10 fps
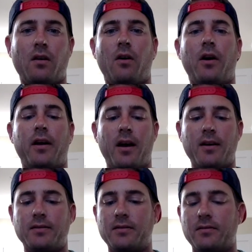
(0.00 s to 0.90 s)
All right,
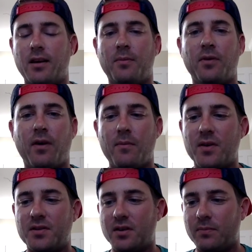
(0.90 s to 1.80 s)
guys, can't believe I
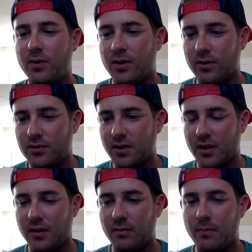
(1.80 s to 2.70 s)
missed it, but it looks
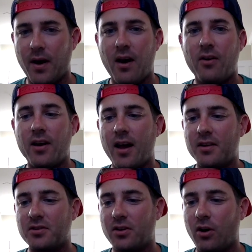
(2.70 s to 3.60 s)
like Barry
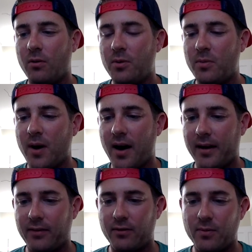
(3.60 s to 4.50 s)
actually called me
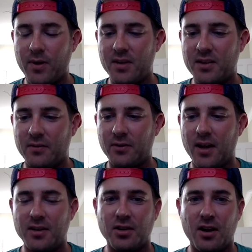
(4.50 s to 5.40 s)
back 3 minutes after
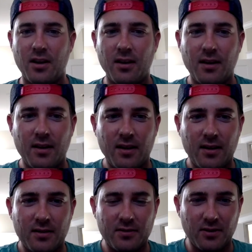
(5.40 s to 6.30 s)
AJ.
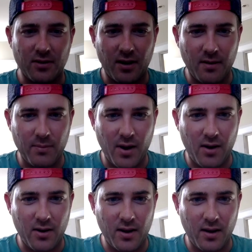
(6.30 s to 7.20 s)
So you got
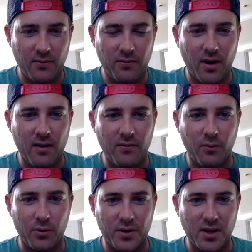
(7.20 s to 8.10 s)
Barry at
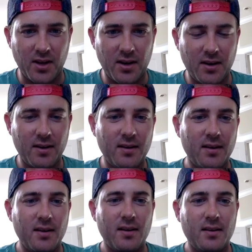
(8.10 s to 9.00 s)
5:14.
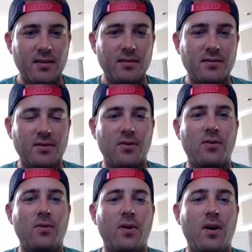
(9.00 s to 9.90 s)

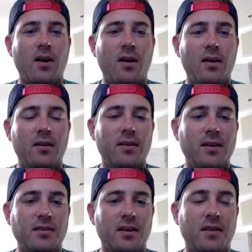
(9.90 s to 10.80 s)
So
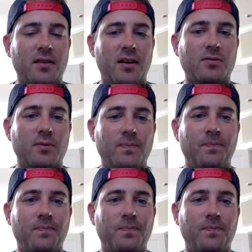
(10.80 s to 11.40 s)
he's going to get the next one.